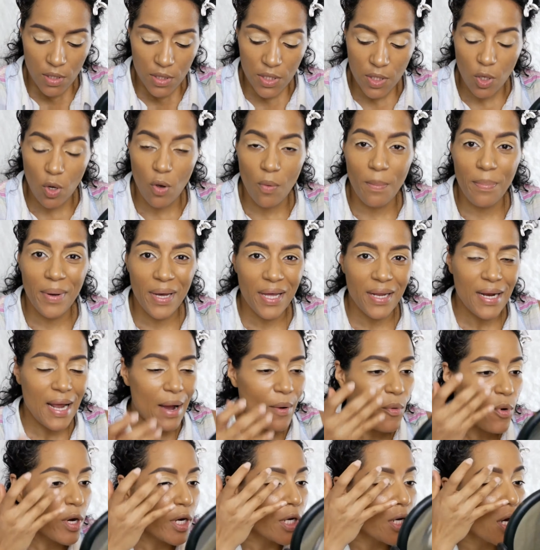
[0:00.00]
So, but I
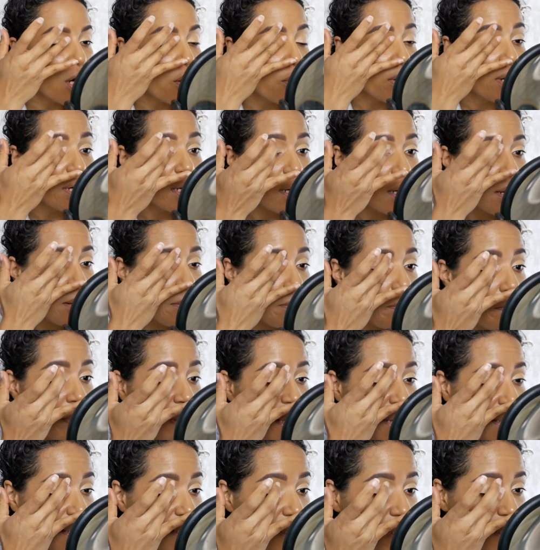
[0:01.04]
want to go and
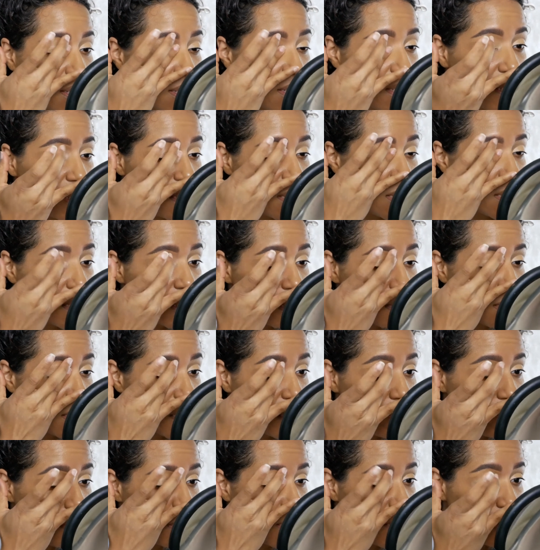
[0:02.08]
pick this
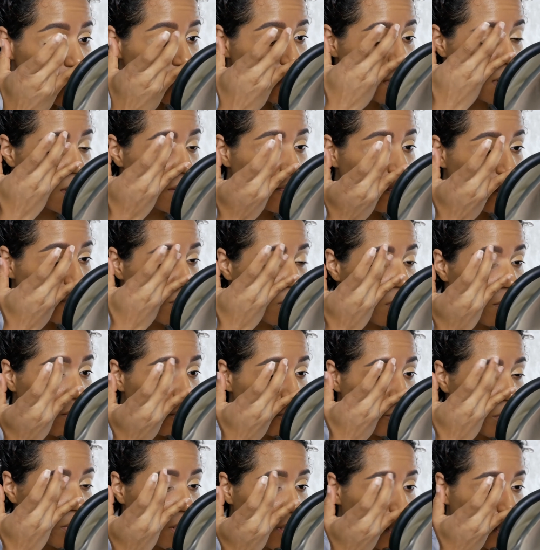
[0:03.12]
lip gloss up from
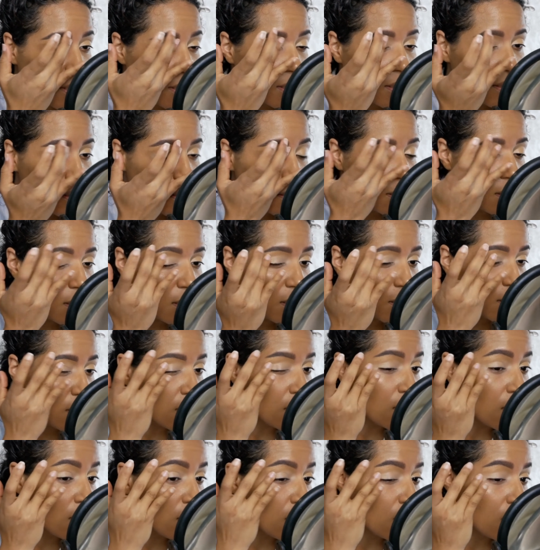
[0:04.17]
Rihanna
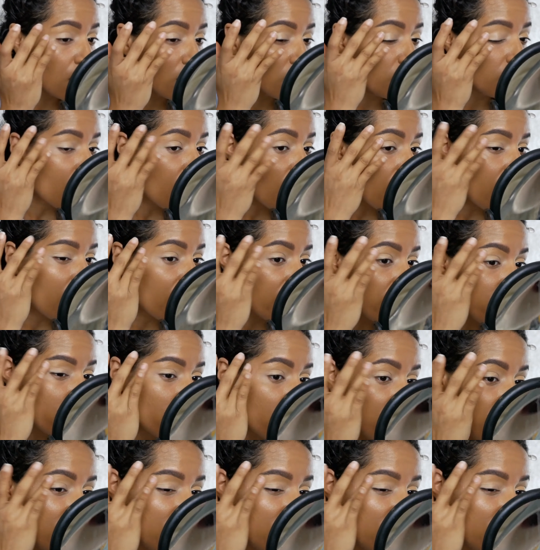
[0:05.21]
and do a